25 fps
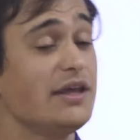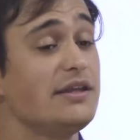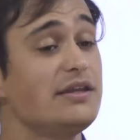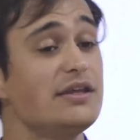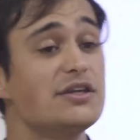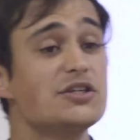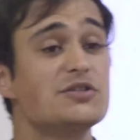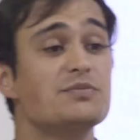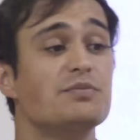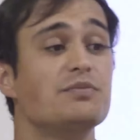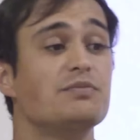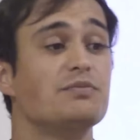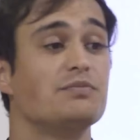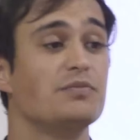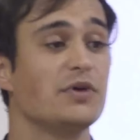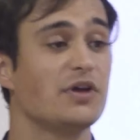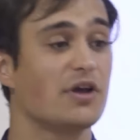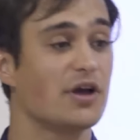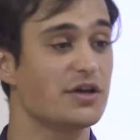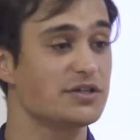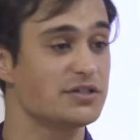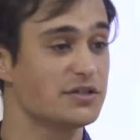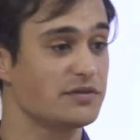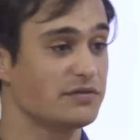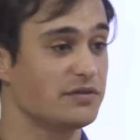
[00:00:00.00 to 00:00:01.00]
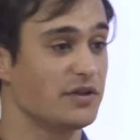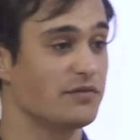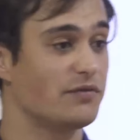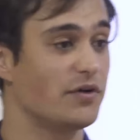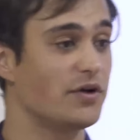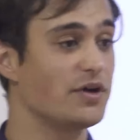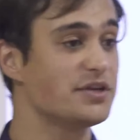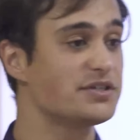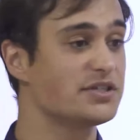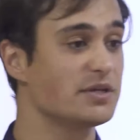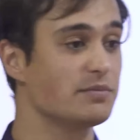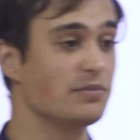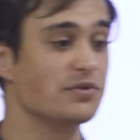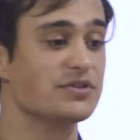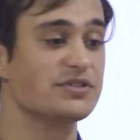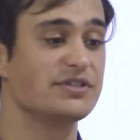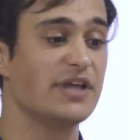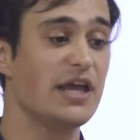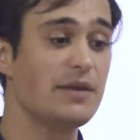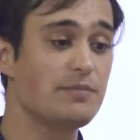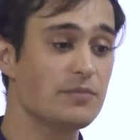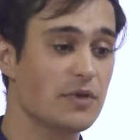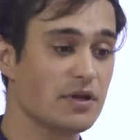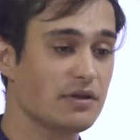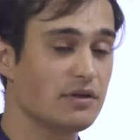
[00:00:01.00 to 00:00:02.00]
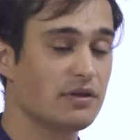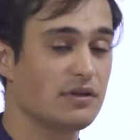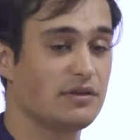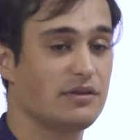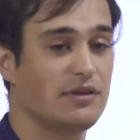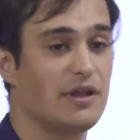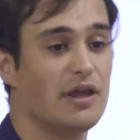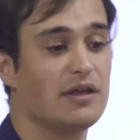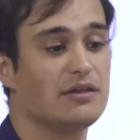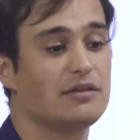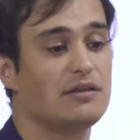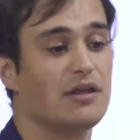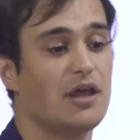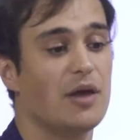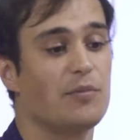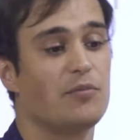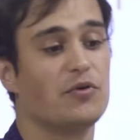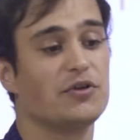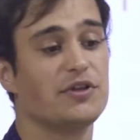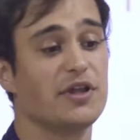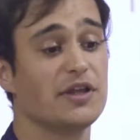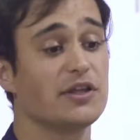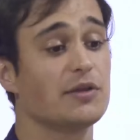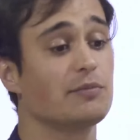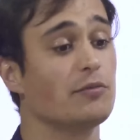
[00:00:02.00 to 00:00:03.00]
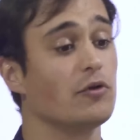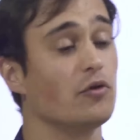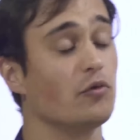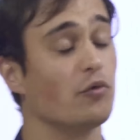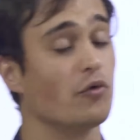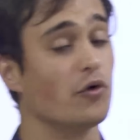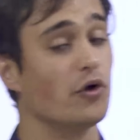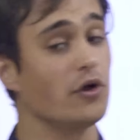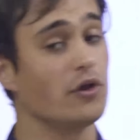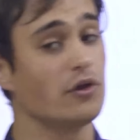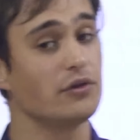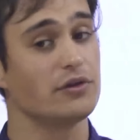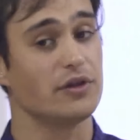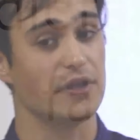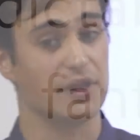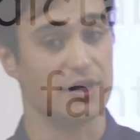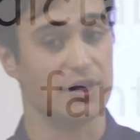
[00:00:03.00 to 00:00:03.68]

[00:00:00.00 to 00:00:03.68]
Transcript: it is because of the very simple statement that a predictable world